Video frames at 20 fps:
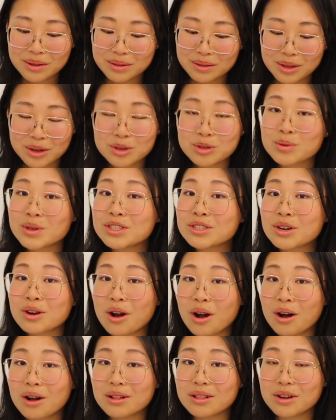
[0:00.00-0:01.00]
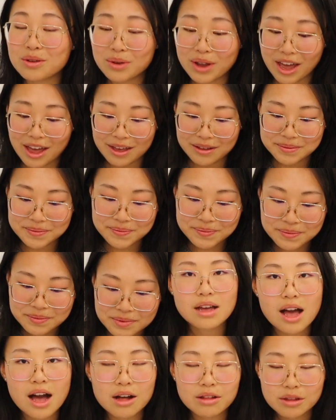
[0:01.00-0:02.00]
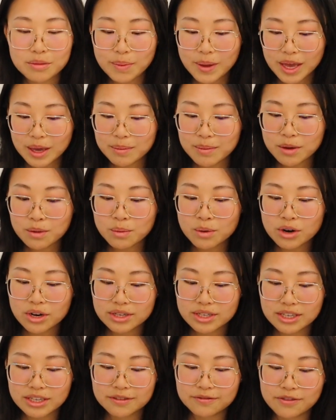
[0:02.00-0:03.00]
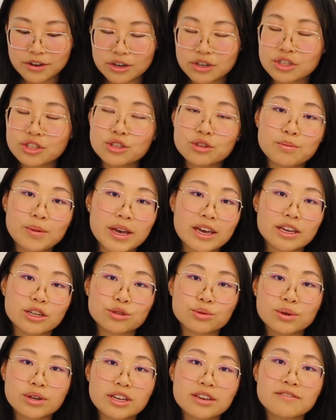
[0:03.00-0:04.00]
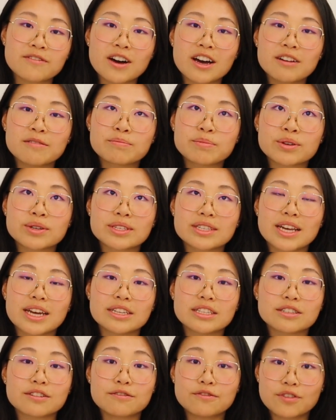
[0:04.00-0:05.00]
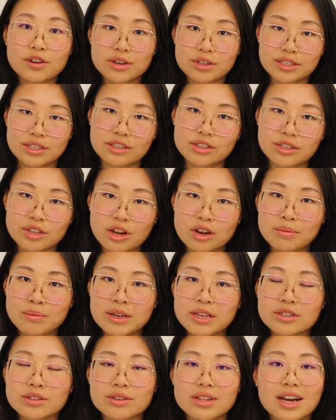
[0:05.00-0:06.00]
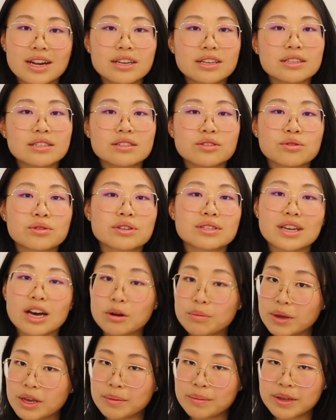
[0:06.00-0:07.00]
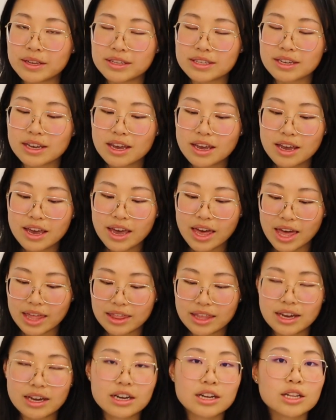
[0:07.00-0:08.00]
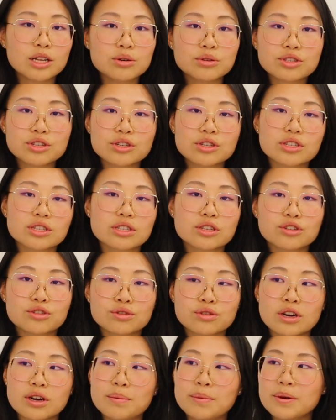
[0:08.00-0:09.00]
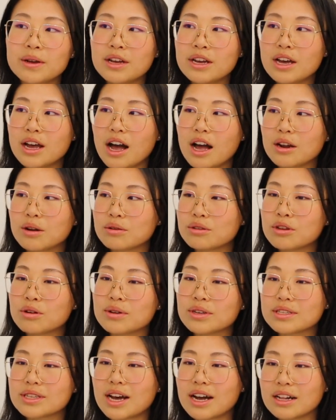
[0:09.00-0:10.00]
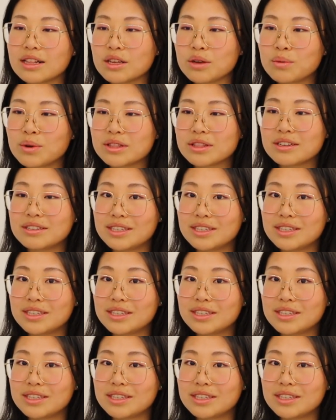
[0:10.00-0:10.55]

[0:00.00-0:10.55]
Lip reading: those ones are all okay. How the payment works is, first you pay a 25% first installment, so that is your down payment, and then closer to the trip, I don't know exactly what the